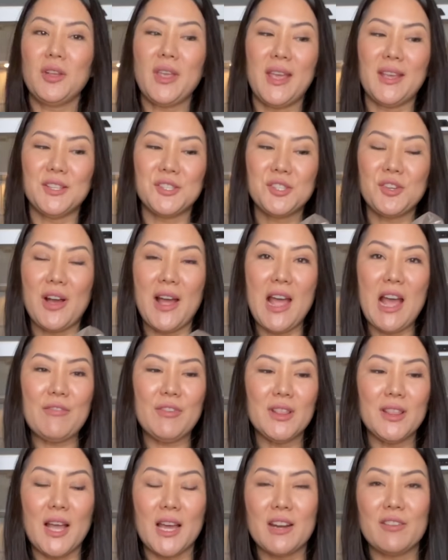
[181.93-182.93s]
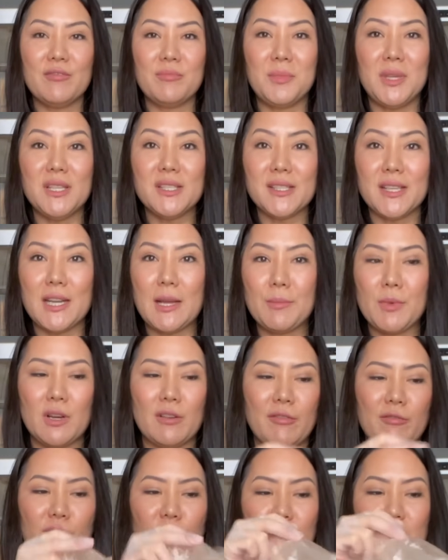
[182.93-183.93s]
Okay, so I have a lot of meats that I'm going to
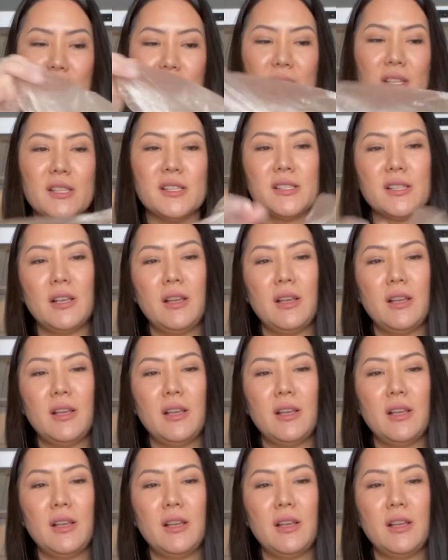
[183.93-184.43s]
freeze.